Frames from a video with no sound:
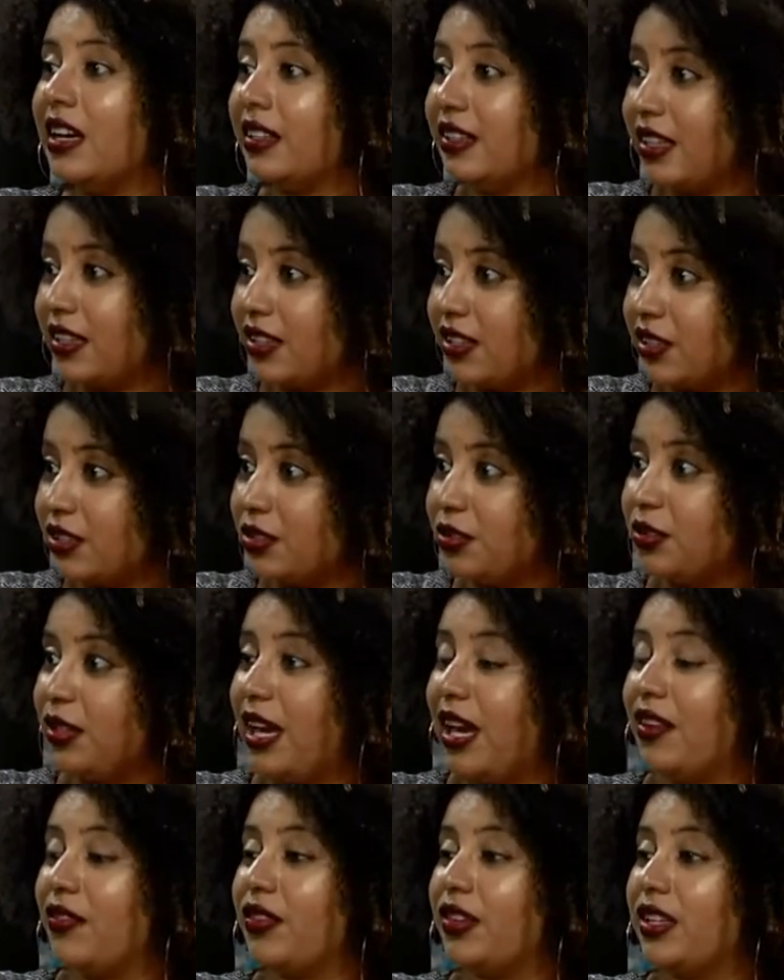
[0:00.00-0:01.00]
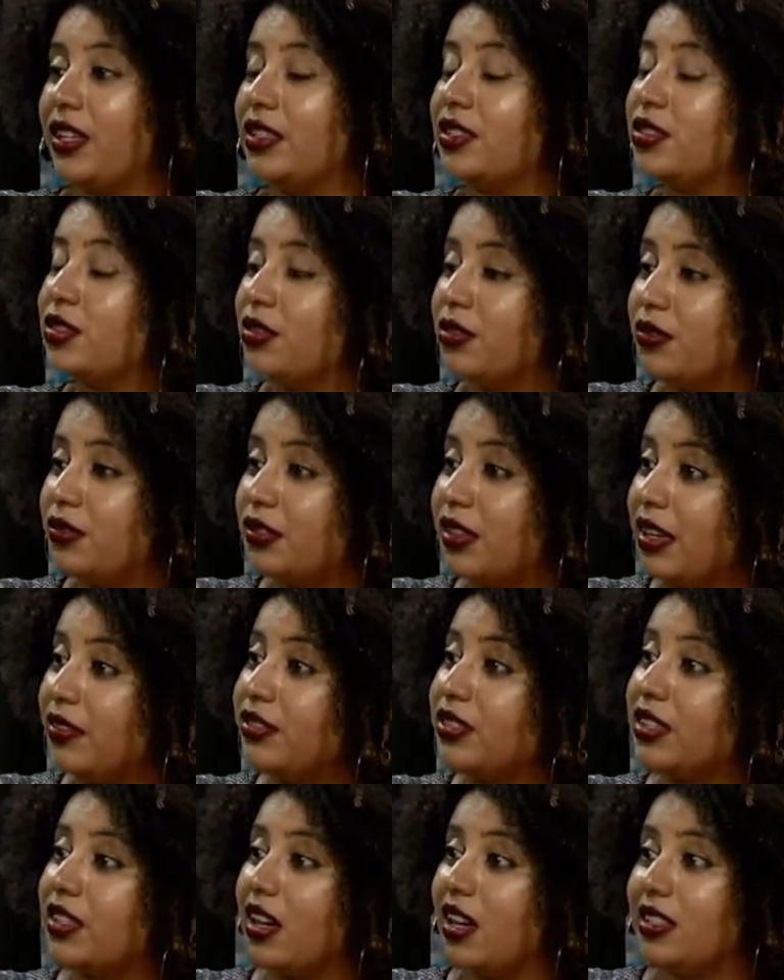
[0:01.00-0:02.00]
that could include Africans who've left
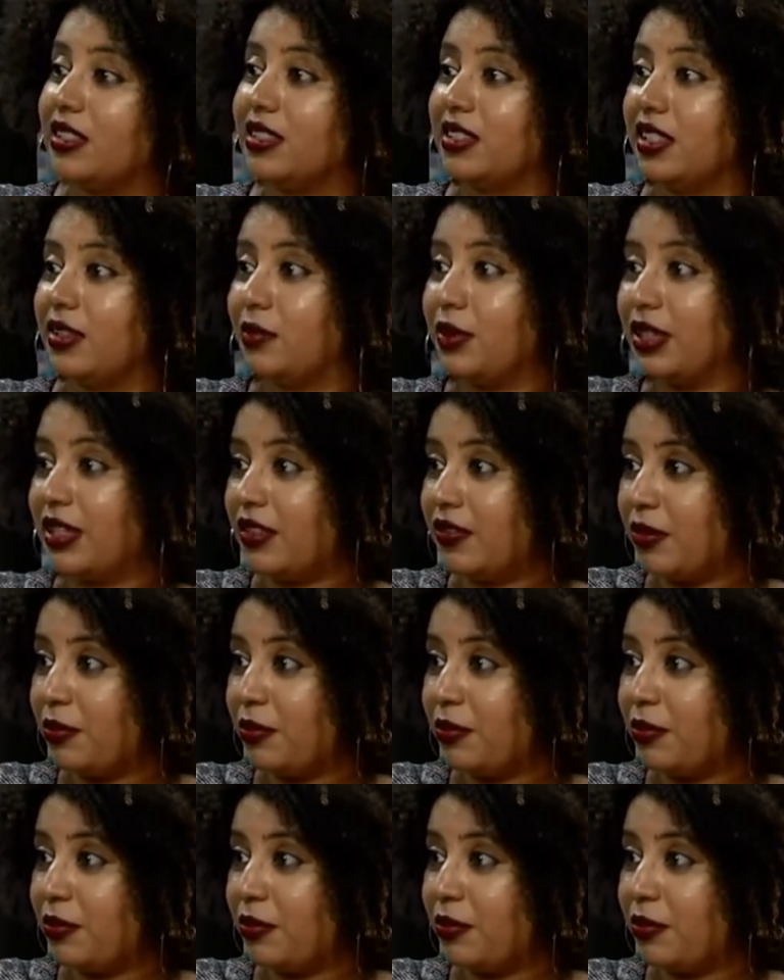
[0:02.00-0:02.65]
the continent but live